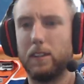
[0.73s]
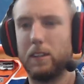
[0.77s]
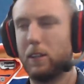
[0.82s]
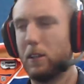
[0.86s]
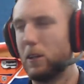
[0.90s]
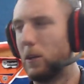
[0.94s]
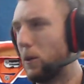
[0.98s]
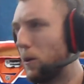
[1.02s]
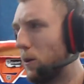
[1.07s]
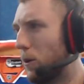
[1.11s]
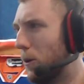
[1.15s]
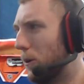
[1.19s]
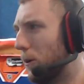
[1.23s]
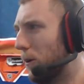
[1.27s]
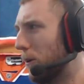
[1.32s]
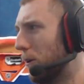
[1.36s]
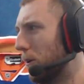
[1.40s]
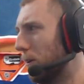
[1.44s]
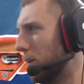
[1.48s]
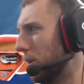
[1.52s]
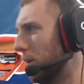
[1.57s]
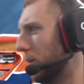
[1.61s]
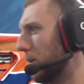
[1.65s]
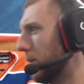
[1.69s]

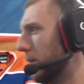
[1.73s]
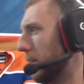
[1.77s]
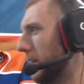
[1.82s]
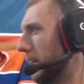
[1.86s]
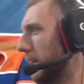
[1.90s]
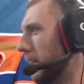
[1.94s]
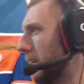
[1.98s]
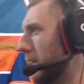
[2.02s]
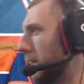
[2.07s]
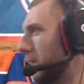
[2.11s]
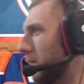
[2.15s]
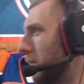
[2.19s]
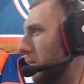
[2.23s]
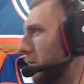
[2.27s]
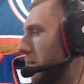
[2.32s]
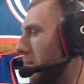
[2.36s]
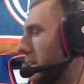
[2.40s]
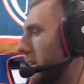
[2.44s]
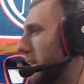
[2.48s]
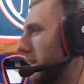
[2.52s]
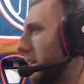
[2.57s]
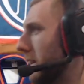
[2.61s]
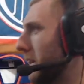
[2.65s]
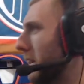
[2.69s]
Oh, you know,
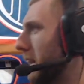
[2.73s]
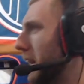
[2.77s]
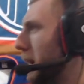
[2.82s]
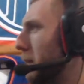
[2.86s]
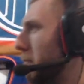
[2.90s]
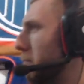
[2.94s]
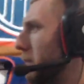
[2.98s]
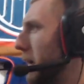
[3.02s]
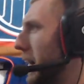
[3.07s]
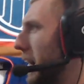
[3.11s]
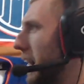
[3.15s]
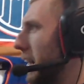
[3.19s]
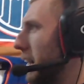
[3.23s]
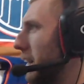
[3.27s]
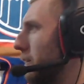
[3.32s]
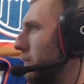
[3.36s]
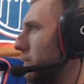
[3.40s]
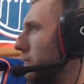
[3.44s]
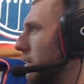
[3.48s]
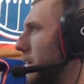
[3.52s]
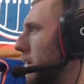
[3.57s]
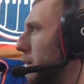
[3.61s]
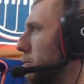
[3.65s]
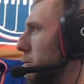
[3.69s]
that Battle of
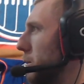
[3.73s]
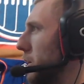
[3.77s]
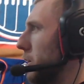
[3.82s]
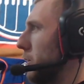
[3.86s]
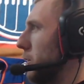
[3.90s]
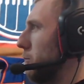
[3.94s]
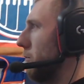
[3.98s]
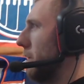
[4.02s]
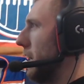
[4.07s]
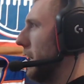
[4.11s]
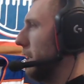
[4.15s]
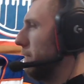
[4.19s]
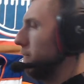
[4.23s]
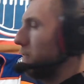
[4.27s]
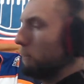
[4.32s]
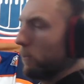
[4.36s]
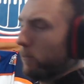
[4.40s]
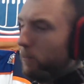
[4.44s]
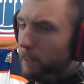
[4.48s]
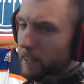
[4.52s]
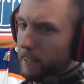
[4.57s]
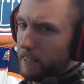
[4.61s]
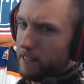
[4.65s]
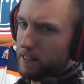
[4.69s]
Alberta
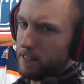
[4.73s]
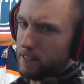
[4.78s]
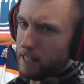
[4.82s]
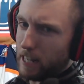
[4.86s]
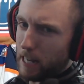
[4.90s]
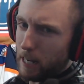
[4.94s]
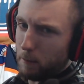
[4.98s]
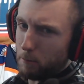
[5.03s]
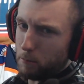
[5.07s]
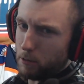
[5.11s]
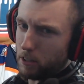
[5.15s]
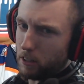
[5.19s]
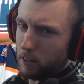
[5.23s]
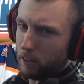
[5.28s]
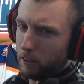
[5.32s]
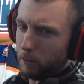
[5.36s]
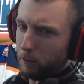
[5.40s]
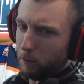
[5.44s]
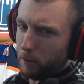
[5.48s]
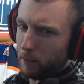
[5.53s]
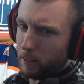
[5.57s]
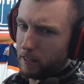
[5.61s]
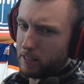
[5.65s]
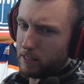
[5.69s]
rivalry is
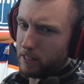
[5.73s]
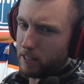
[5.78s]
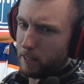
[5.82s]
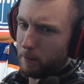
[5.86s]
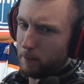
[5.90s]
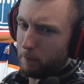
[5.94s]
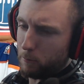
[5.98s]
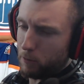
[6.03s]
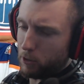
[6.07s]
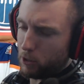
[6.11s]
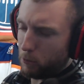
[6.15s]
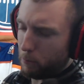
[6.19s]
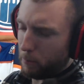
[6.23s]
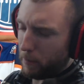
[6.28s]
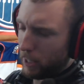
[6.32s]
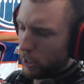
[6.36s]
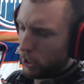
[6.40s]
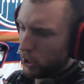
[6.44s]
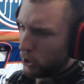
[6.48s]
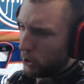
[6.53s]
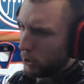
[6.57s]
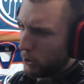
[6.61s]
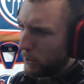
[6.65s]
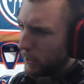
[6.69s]
absolutely something
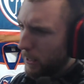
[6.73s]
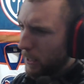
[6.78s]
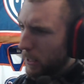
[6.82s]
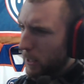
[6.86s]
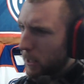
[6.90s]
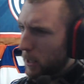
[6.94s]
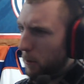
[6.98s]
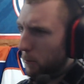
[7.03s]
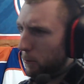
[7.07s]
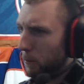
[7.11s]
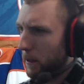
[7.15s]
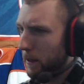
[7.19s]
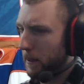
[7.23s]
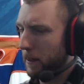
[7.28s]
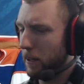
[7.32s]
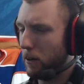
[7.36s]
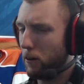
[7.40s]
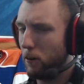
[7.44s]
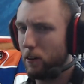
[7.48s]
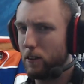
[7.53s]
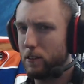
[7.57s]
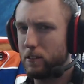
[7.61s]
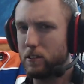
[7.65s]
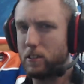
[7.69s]
special, but
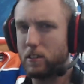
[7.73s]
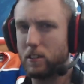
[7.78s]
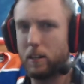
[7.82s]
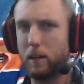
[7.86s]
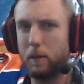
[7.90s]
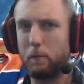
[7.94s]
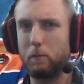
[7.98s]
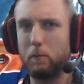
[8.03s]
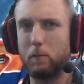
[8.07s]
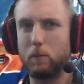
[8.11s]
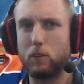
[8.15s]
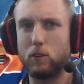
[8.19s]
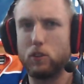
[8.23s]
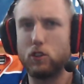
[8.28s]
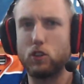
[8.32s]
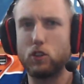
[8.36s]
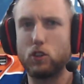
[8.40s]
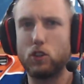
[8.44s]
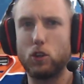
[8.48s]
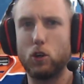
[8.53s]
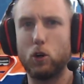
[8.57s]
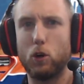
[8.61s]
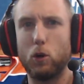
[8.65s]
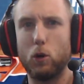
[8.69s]
there is something
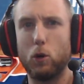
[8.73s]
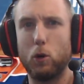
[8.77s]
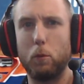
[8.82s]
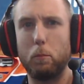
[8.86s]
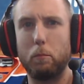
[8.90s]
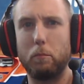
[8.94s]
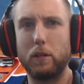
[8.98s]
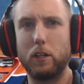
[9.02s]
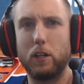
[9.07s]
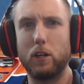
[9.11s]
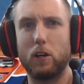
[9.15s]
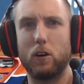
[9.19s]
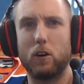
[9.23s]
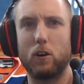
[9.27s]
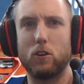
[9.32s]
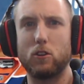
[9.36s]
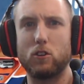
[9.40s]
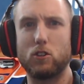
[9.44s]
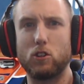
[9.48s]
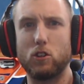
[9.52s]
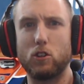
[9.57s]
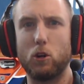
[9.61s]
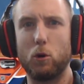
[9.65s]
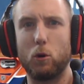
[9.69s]
so pure,
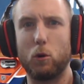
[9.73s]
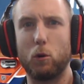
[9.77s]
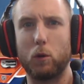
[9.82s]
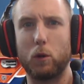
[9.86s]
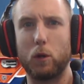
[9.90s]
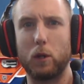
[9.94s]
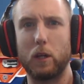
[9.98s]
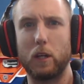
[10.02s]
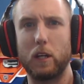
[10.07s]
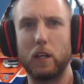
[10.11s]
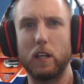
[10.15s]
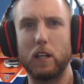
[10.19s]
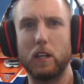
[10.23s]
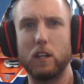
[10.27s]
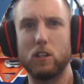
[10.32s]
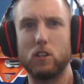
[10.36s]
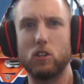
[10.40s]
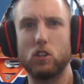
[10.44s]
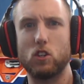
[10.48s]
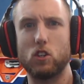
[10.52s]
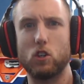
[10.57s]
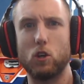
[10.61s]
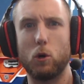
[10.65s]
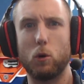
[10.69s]
so clean,
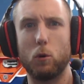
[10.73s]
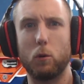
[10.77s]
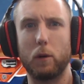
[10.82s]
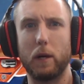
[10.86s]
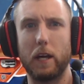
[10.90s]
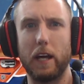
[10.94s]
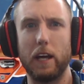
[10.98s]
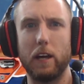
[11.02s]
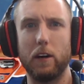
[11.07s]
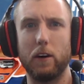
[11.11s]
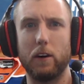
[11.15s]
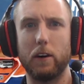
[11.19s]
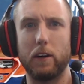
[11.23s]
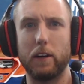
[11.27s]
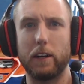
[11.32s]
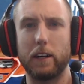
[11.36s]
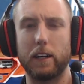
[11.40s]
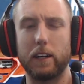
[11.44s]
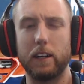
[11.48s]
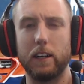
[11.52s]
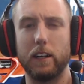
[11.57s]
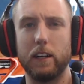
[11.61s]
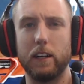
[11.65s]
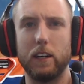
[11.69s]
so
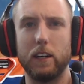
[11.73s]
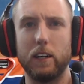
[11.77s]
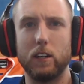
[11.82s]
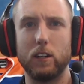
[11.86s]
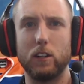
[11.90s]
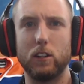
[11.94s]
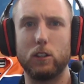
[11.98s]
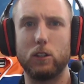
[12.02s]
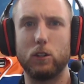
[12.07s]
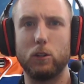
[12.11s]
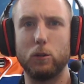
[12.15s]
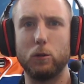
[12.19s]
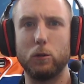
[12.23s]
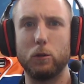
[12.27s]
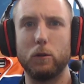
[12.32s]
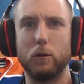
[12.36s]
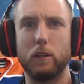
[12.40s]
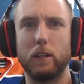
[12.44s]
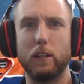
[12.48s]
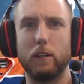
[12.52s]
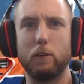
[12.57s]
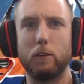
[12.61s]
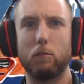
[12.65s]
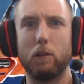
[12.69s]
chaotic to
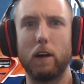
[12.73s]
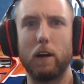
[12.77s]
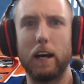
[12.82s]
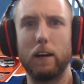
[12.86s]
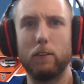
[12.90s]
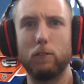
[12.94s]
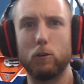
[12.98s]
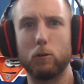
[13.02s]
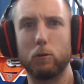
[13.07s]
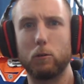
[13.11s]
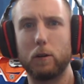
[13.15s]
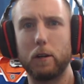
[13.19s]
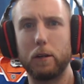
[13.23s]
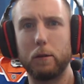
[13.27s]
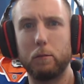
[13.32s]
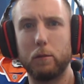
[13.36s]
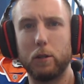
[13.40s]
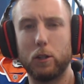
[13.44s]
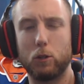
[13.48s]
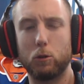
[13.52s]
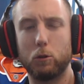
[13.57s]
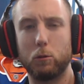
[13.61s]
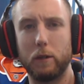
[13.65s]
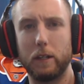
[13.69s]
the rivalry
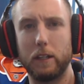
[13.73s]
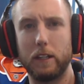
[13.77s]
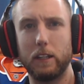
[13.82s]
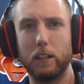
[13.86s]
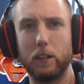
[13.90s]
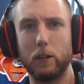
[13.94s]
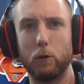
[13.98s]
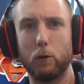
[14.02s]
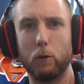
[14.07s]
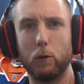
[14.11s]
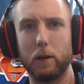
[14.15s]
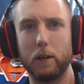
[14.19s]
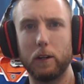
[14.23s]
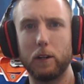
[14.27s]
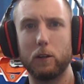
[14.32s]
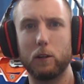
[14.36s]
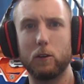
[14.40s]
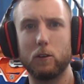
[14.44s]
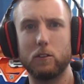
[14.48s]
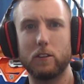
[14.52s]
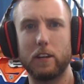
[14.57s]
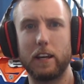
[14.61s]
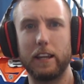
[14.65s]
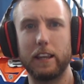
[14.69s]
between the
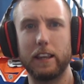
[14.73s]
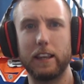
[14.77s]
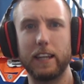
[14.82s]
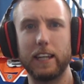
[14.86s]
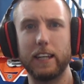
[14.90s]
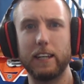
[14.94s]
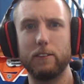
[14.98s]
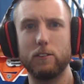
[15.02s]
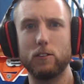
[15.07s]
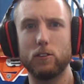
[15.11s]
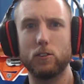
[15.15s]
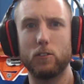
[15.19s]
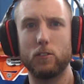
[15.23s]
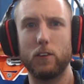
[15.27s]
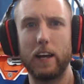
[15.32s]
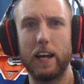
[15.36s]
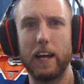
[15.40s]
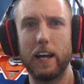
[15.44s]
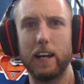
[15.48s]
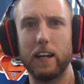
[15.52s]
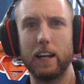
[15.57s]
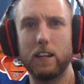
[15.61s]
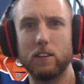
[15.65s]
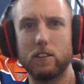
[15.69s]
Oilers and Leafs
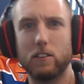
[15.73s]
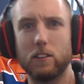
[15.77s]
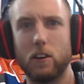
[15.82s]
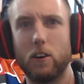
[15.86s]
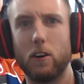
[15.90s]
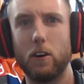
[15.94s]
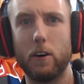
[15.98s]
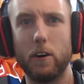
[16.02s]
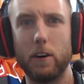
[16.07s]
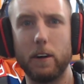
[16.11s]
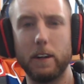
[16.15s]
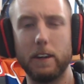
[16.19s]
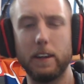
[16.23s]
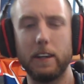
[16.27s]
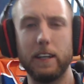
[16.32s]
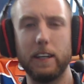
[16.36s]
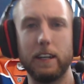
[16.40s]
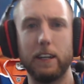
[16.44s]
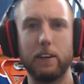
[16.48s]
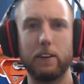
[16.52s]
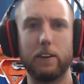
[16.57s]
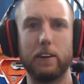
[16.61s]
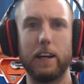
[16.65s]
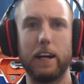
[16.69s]
fans on the
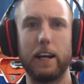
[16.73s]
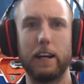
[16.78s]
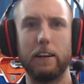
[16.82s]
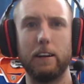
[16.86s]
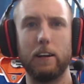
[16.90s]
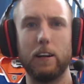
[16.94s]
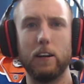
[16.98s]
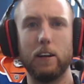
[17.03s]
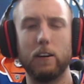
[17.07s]
internet.